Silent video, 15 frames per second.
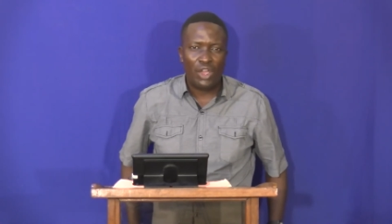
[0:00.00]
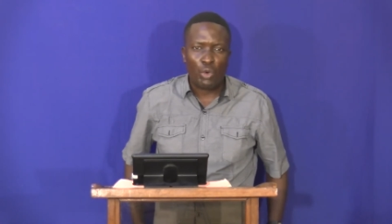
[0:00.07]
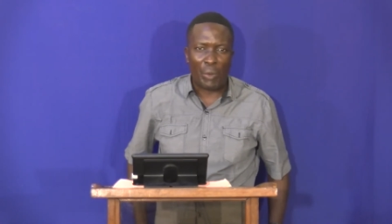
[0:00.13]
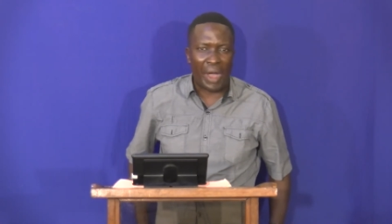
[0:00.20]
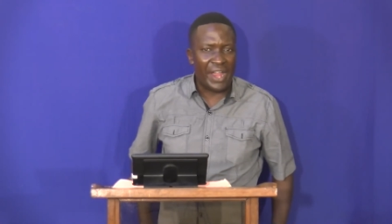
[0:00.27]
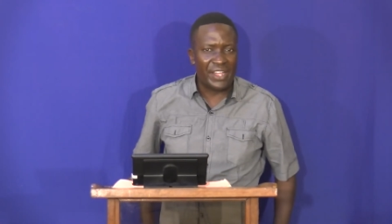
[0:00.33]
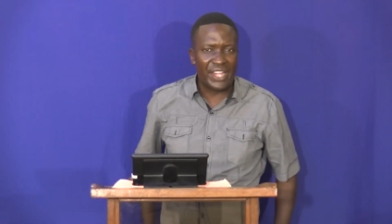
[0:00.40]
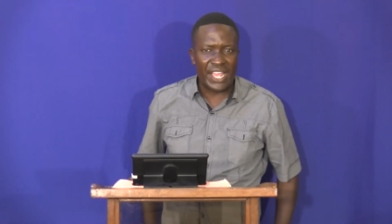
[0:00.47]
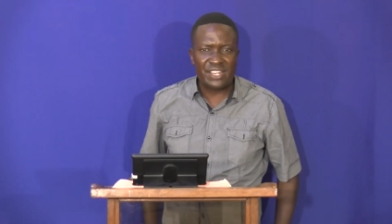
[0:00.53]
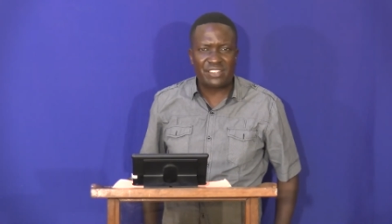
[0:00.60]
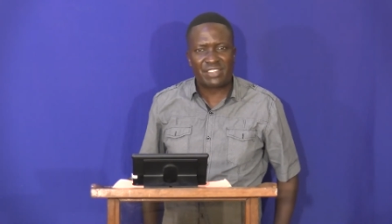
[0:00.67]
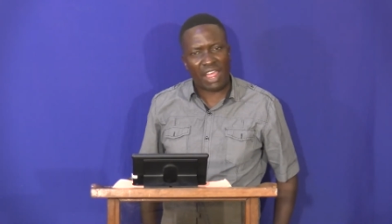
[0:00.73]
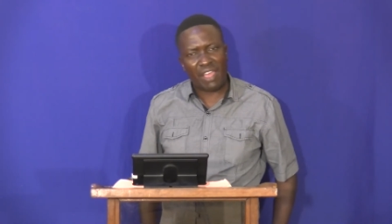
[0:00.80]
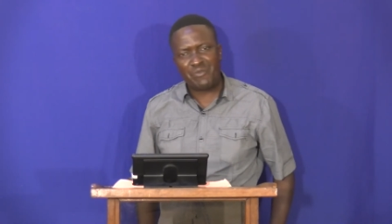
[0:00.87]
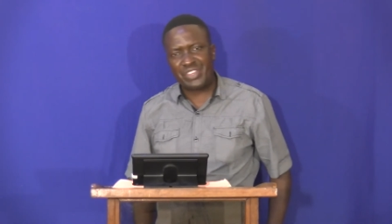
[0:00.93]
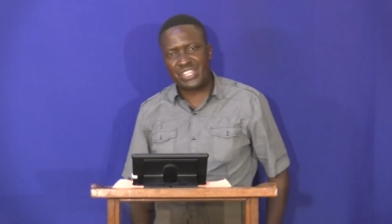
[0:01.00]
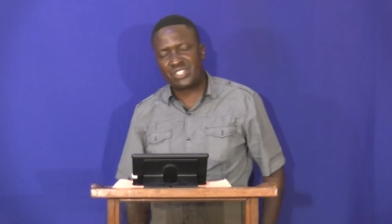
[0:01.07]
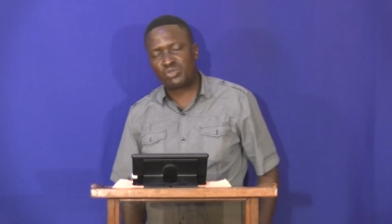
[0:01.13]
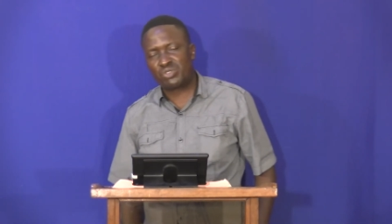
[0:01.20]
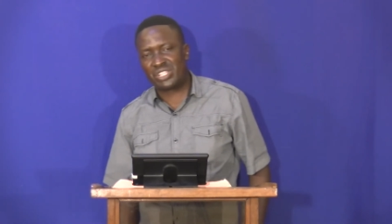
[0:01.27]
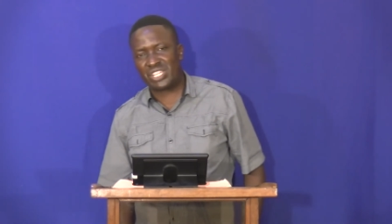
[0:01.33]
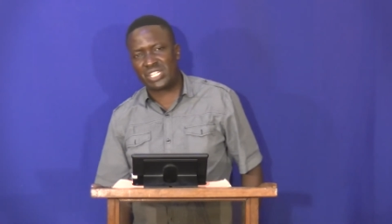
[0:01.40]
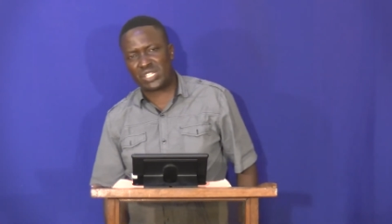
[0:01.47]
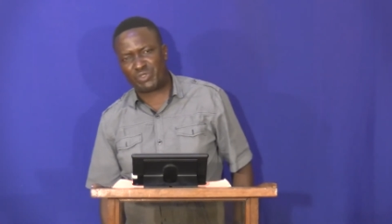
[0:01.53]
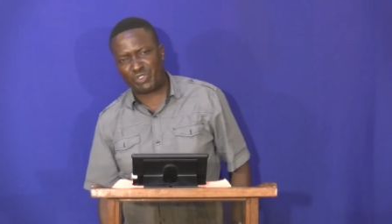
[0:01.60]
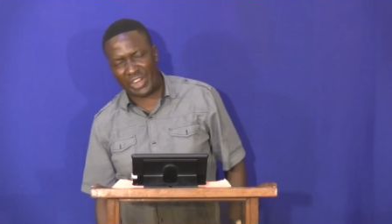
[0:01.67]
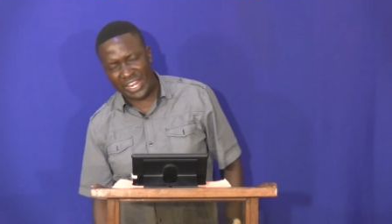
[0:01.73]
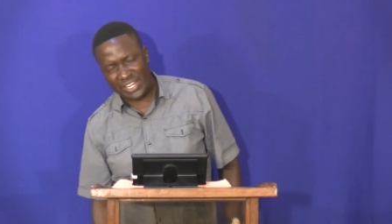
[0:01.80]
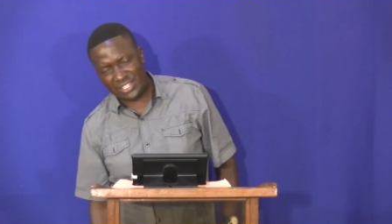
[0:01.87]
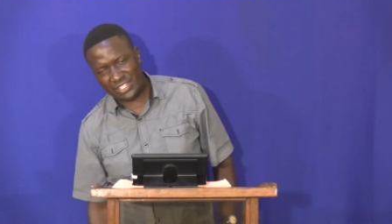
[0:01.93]
one day David with his
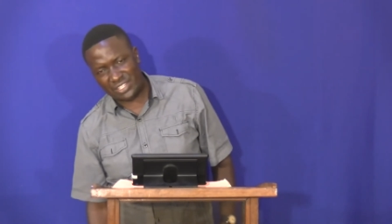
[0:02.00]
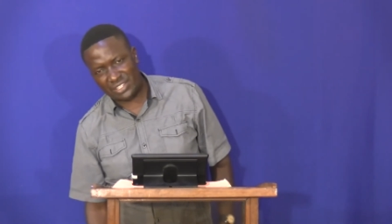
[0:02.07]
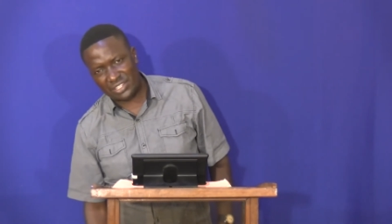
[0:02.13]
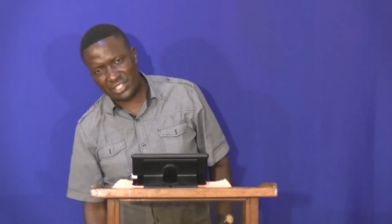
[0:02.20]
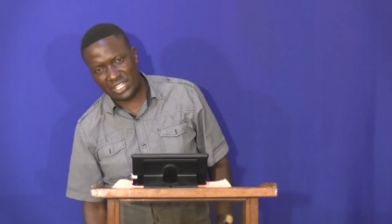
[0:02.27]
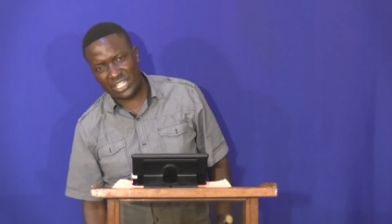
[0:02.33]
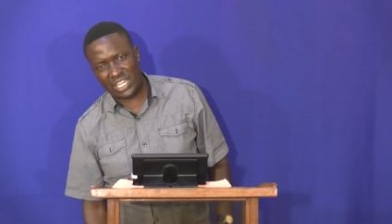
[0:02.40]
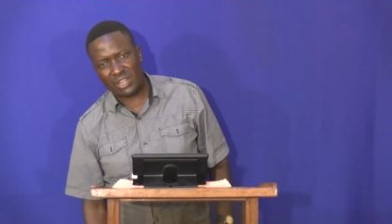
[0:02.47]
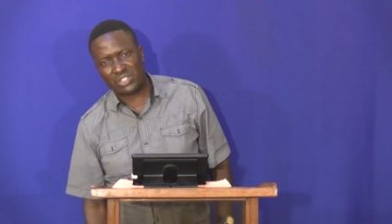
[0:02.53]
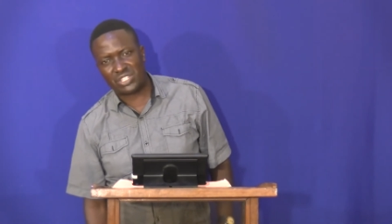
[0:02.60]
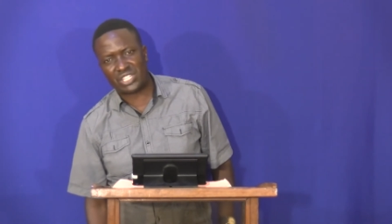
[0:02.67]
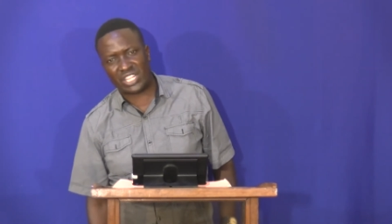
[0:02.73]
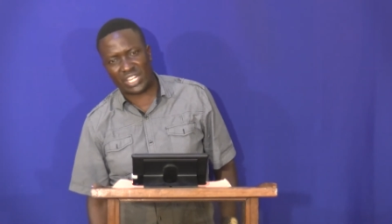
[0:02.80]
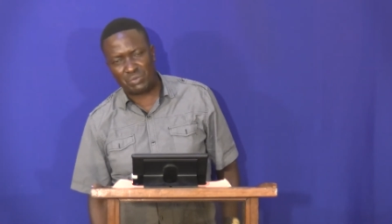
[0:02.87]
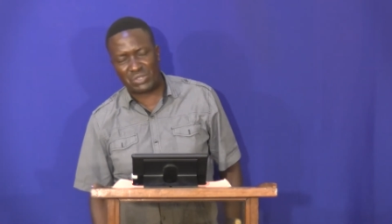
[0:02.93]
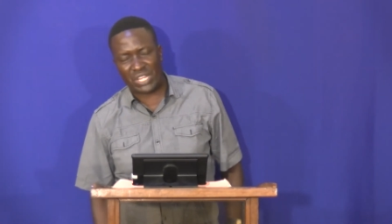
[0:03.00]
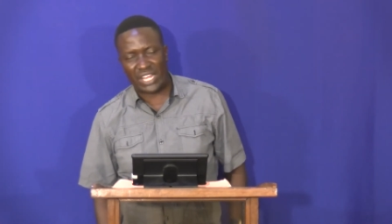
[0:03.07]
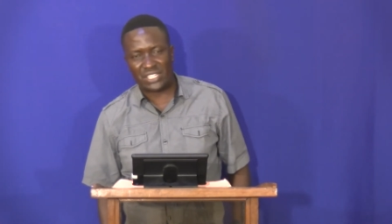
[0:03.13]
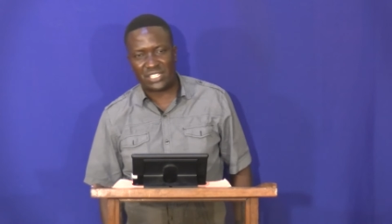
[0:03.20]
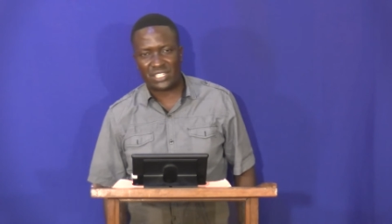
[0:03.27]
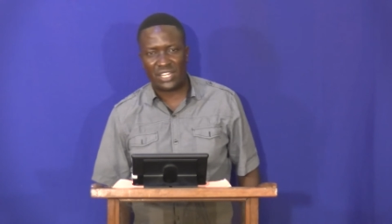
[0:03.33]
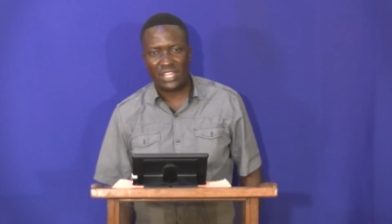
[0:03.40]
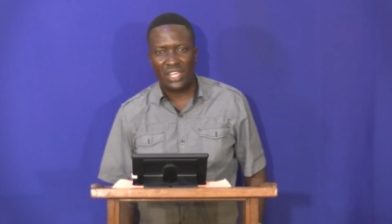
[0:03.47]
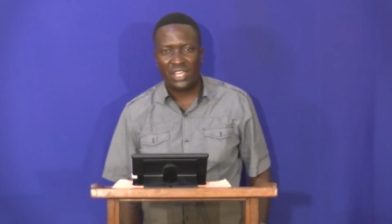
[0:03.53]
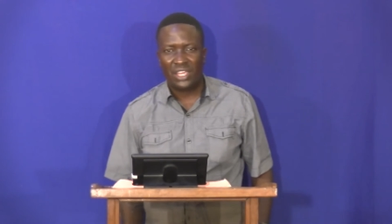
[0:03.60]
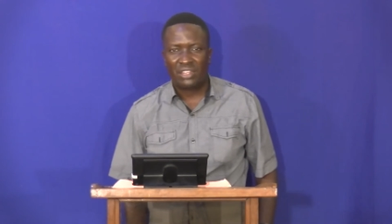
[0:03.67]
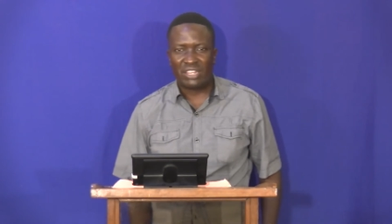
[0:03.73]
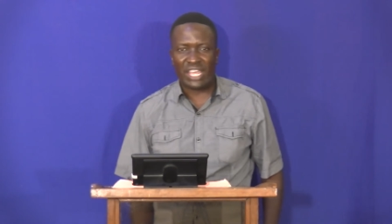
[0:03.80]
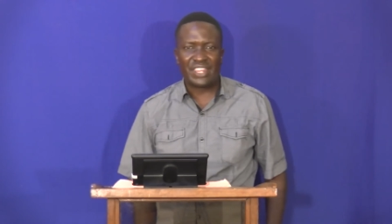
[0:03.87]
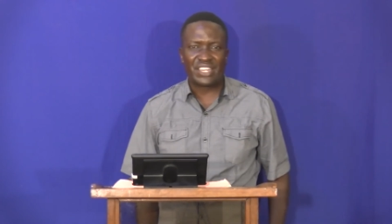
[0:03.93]
friends in the scriptures,
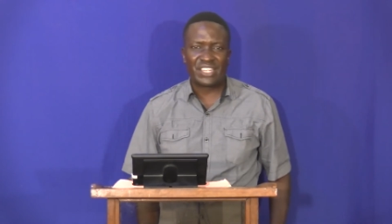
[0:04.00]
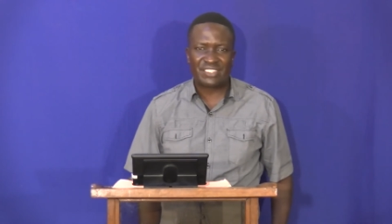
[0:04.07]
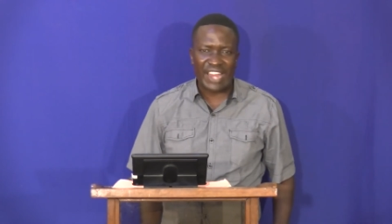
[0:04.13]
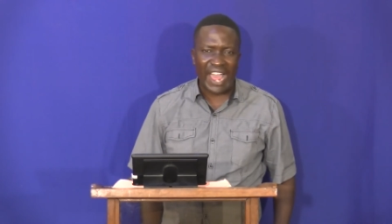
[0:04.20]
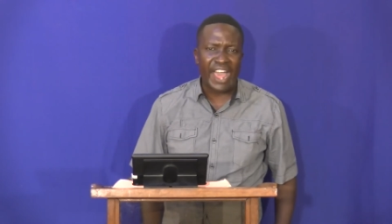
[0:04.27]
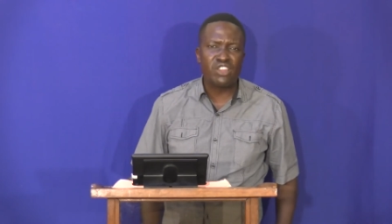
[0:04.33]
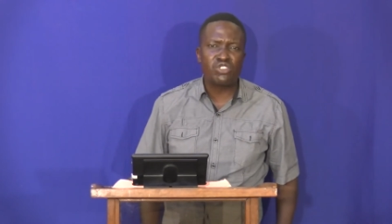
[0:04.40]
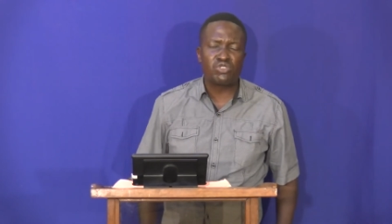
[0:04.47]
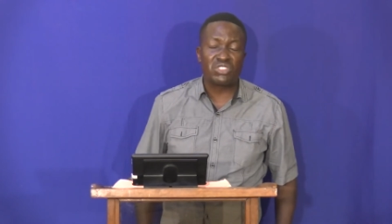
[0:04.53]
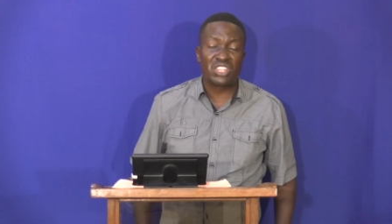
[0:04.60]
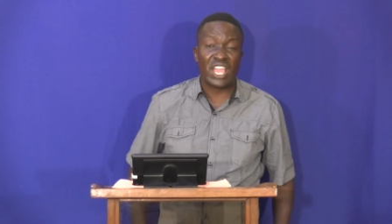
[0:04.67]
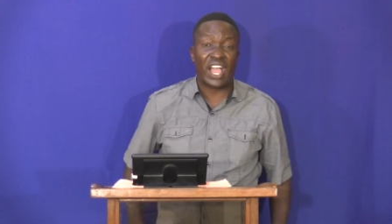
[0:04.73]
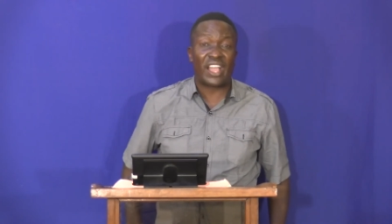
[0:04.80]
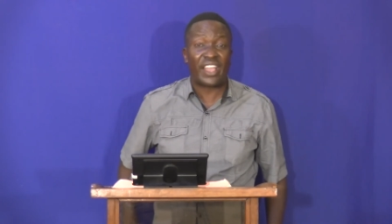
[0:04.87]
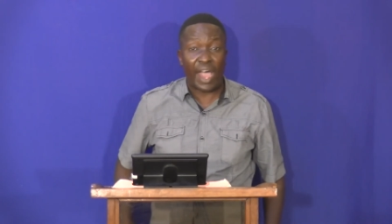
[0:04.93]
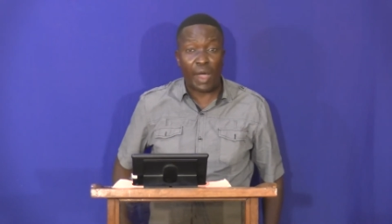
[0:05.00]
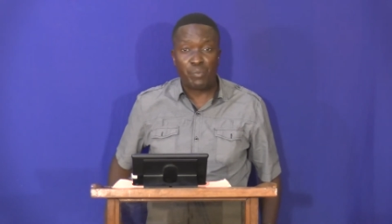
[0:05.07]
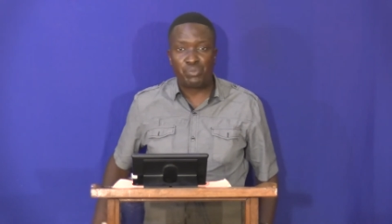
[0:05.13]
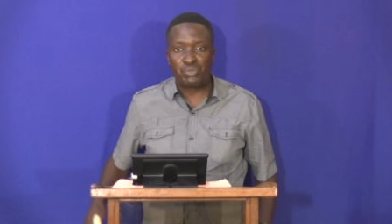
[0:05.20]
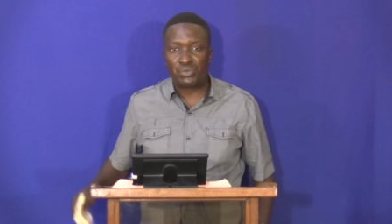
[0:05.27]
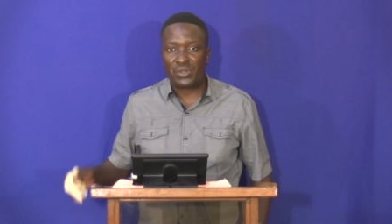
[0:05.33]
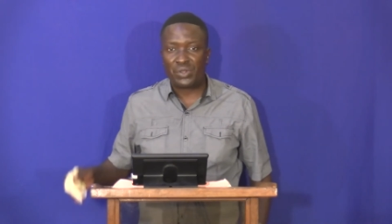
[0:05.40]
they returned to their camp